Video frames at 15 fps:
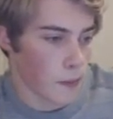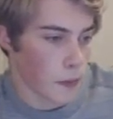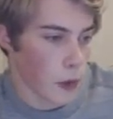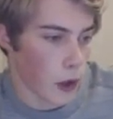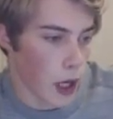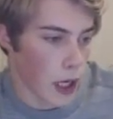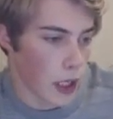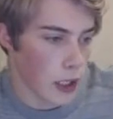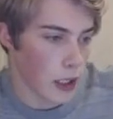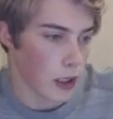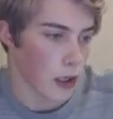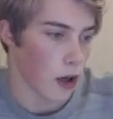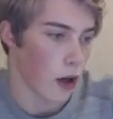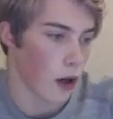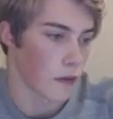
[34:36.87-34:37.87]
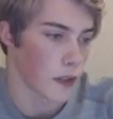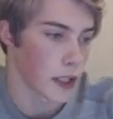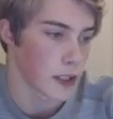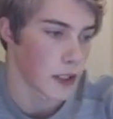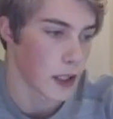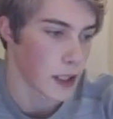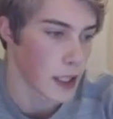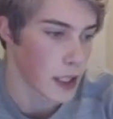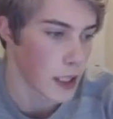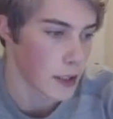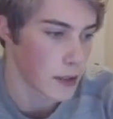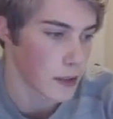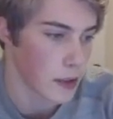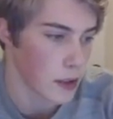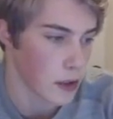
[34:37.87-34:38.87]
Do any of these
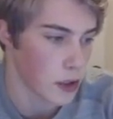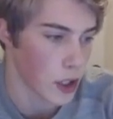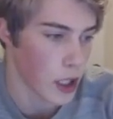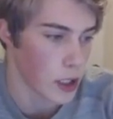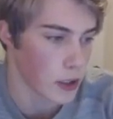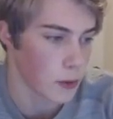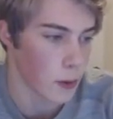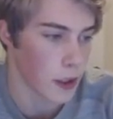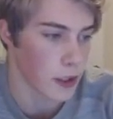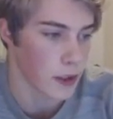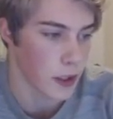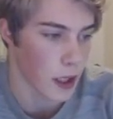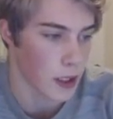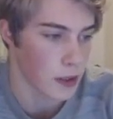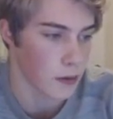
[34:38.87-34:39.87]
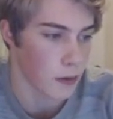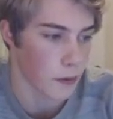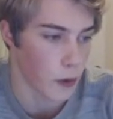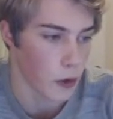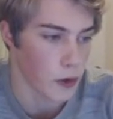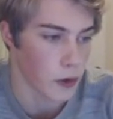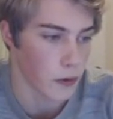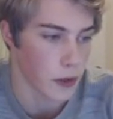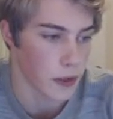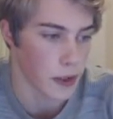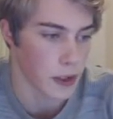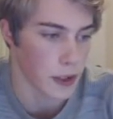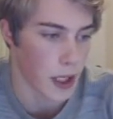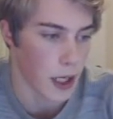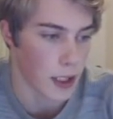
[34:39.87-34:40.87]
ideas change when the side is reversed, or is it
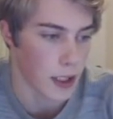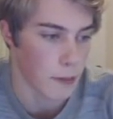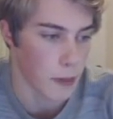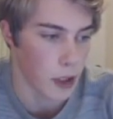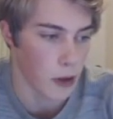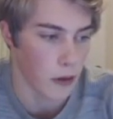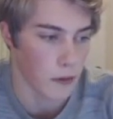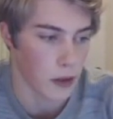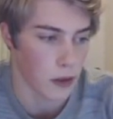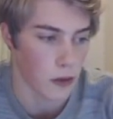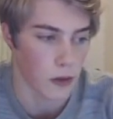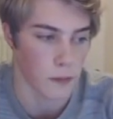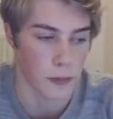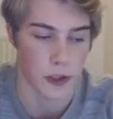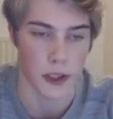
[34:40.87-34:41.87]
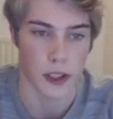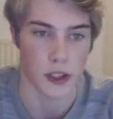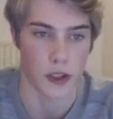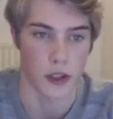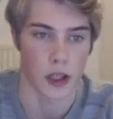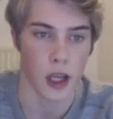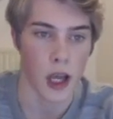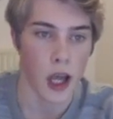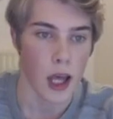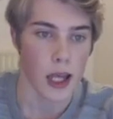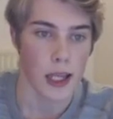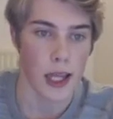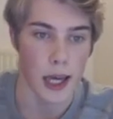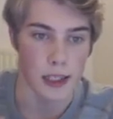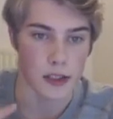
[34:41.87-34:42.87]
exactly a mirror of the current position?
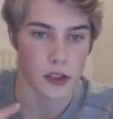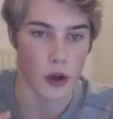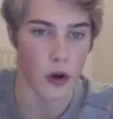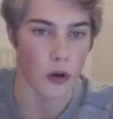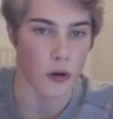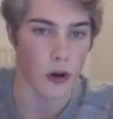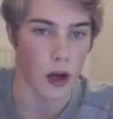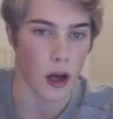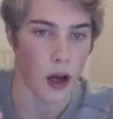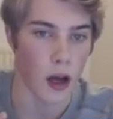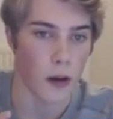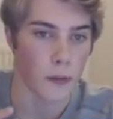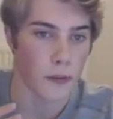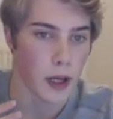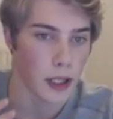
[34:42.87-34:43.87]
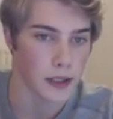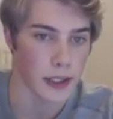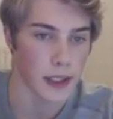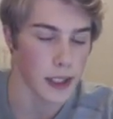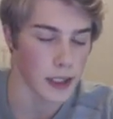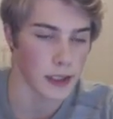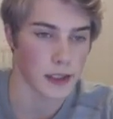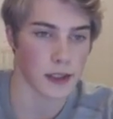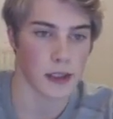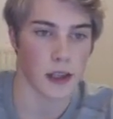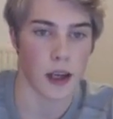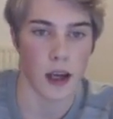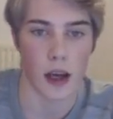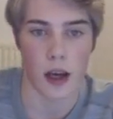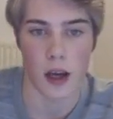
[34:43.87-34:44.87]
Yeah, so um, I said this,
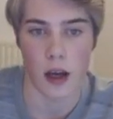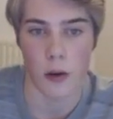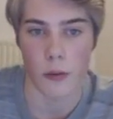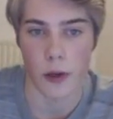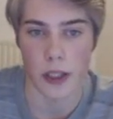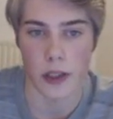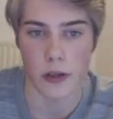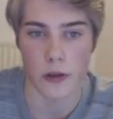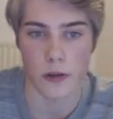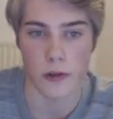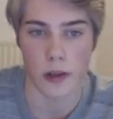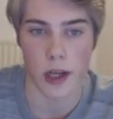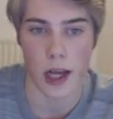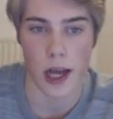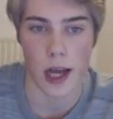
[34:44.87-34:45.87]
uh, when you...